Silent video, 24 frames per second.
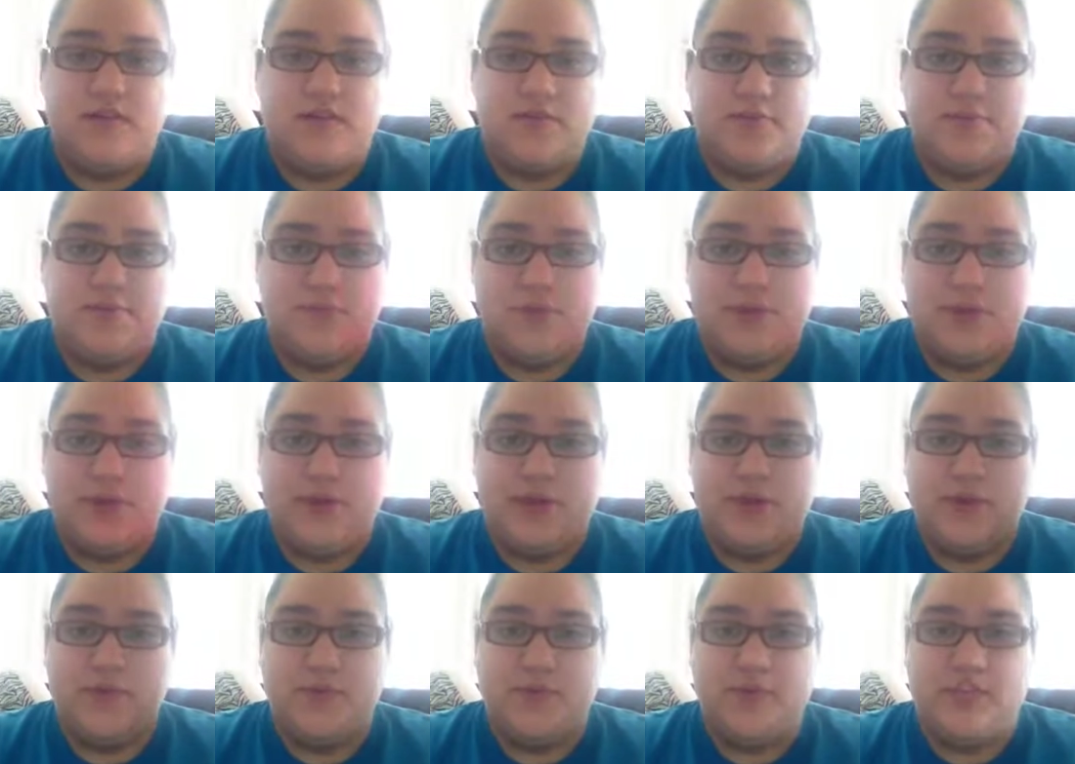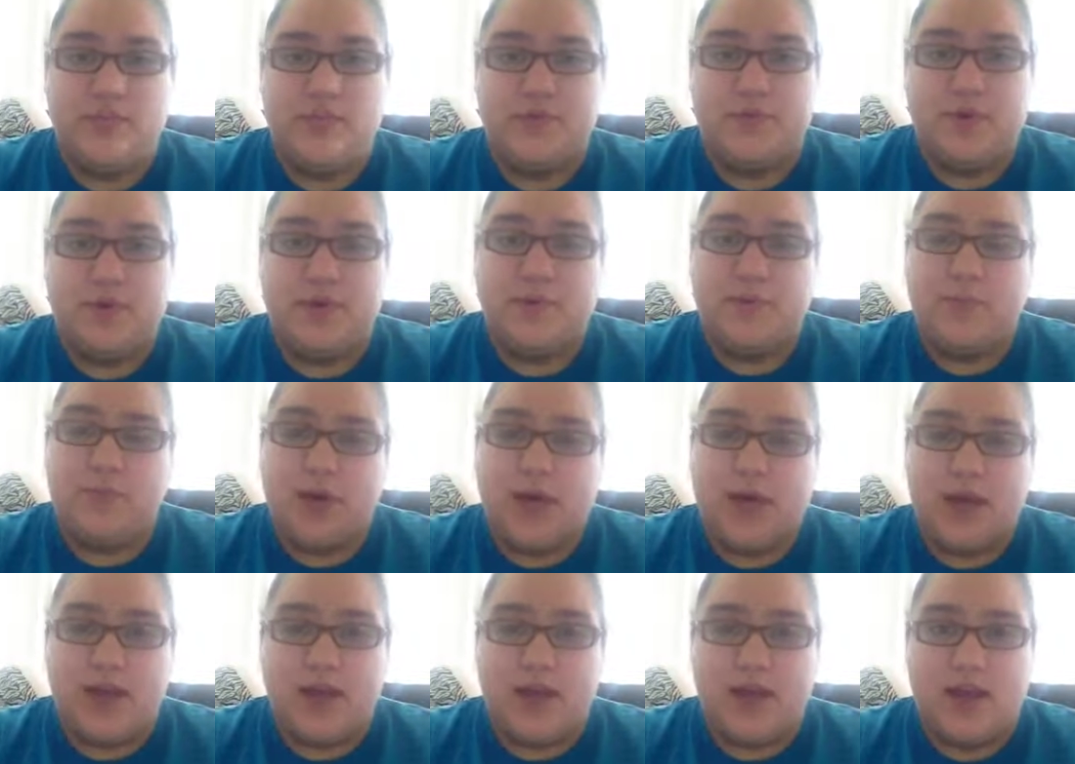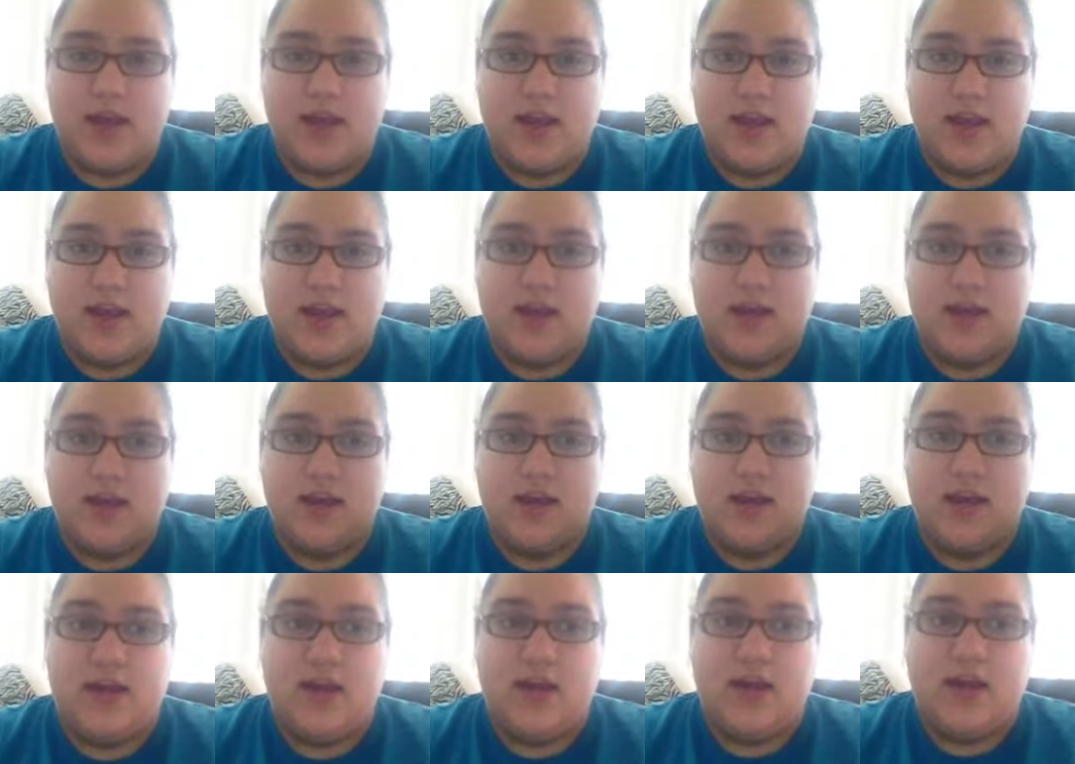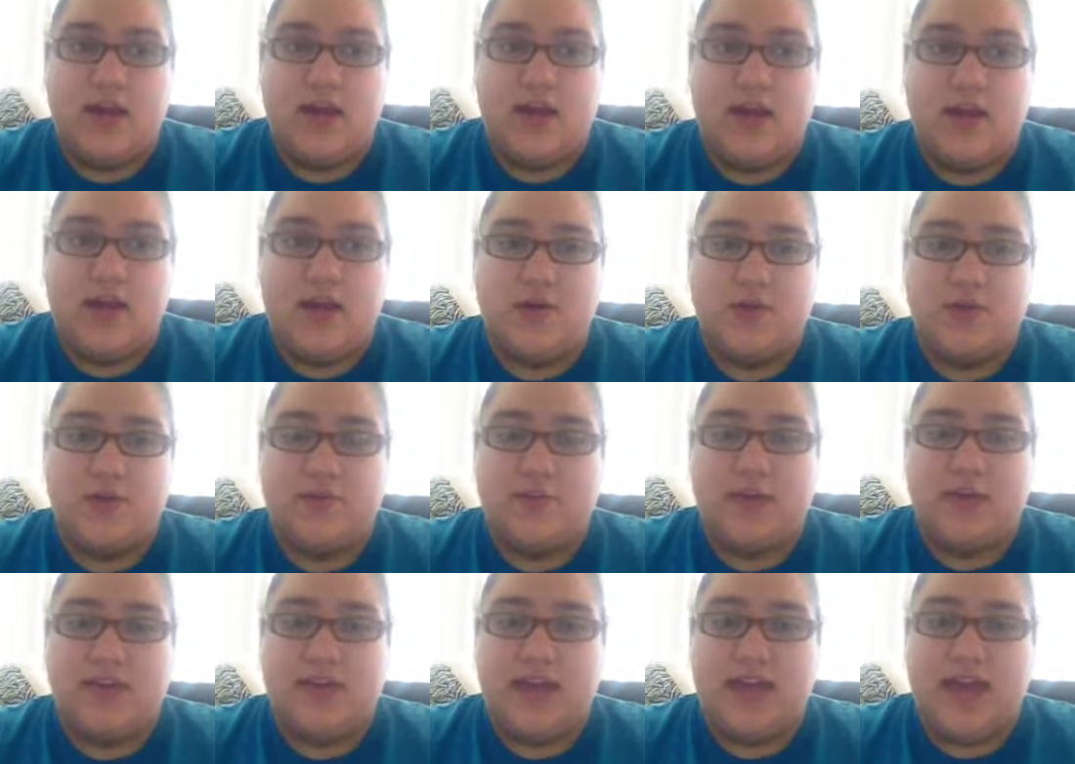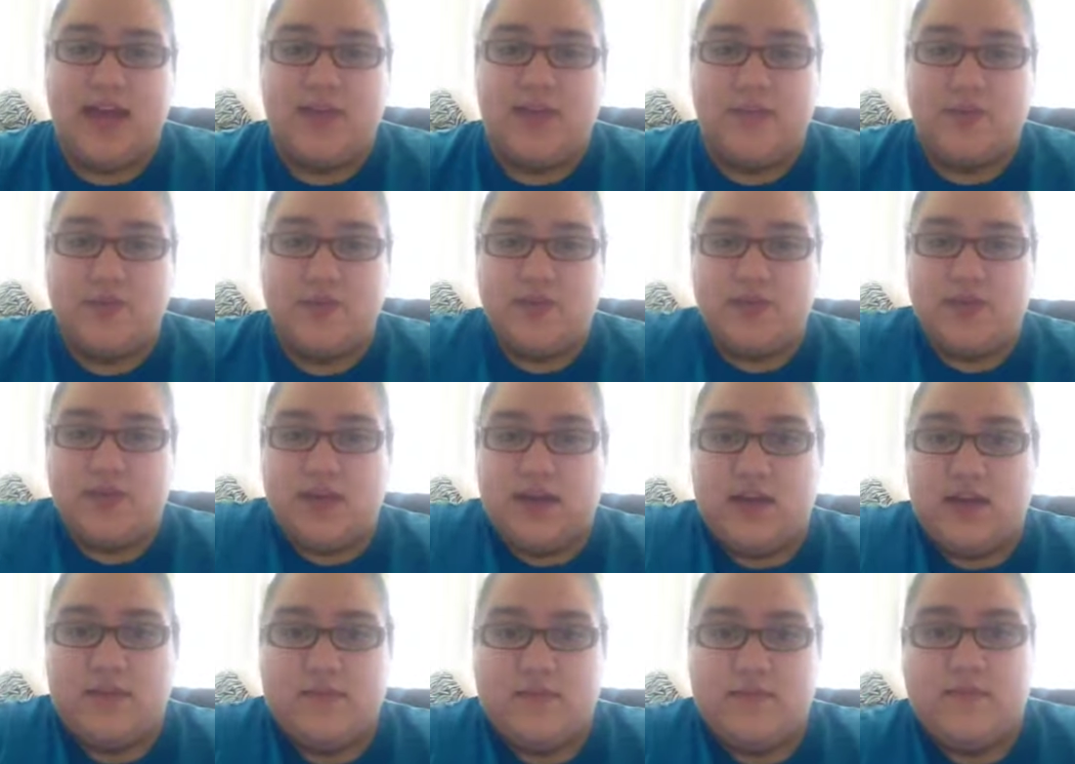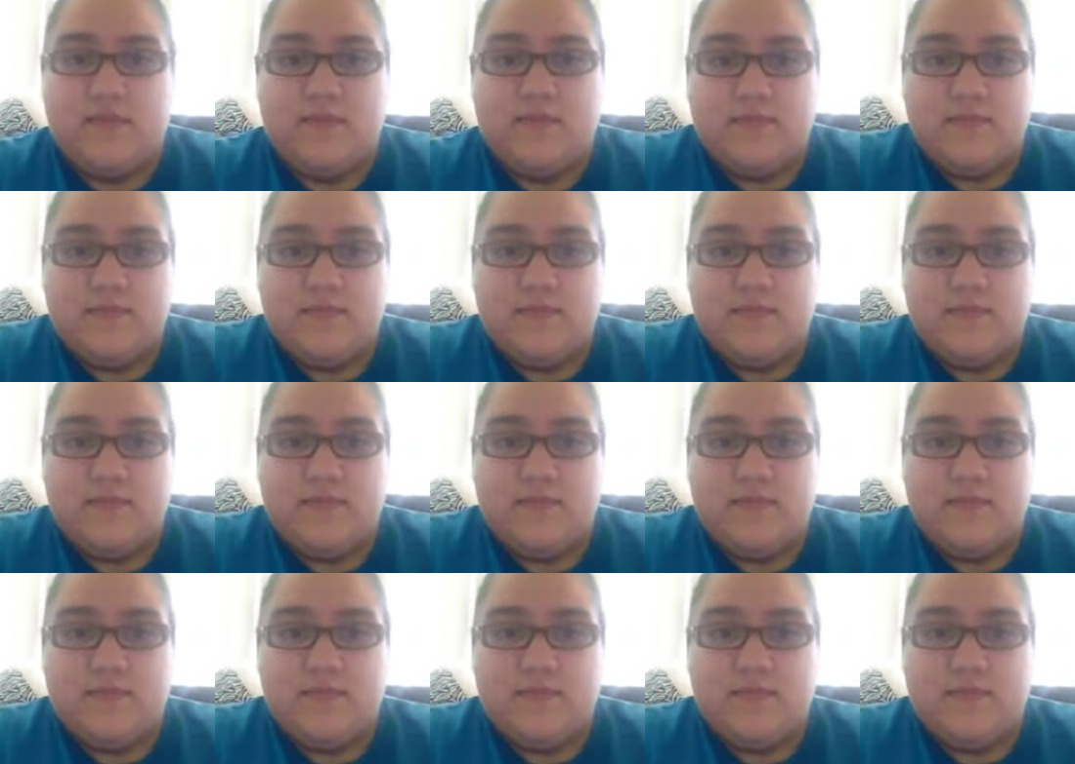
It was spring break, and I was with my dad most of the time,